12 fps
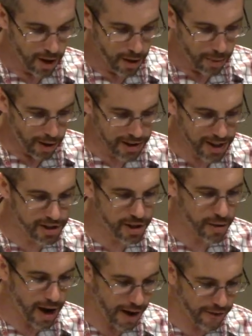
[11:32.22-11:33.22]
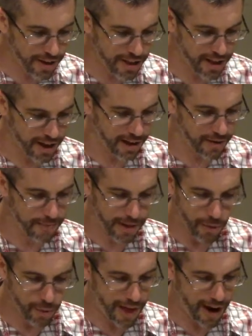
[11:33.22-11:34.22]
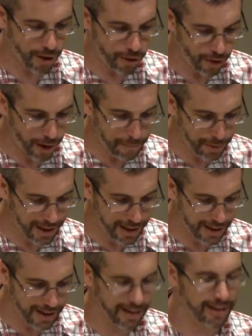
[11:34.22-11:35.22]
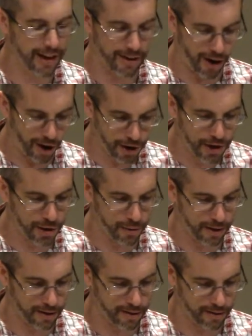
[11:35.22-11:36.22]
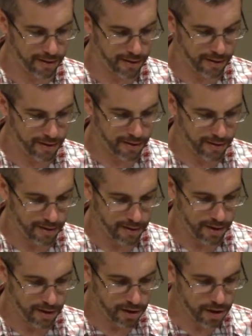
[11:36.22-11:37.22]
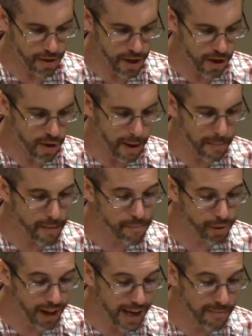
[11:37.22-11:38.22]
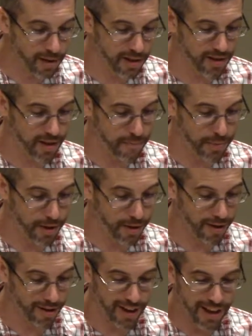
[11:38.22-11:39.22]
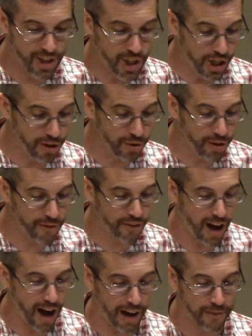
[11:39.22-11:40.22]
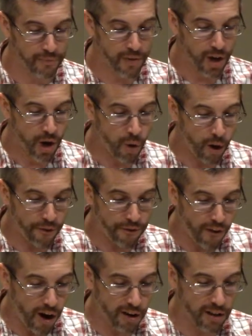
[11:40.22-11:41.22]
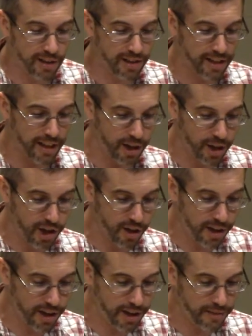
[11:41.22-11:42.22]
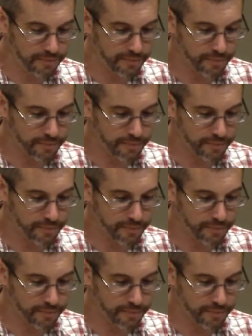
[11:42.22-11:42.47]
Paul says, Do everything without grumbling and arguing, so that you may be blameless and pure, children of God who are faultless in a crooked